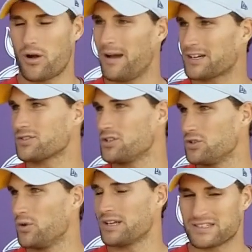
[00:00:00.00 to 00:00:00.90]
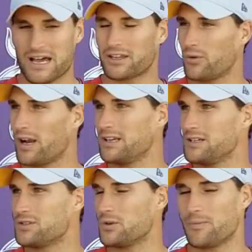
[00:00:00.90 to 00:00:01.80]
I'm actually doing exactly what I
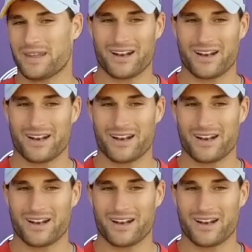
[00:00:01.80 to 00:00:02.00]
need to.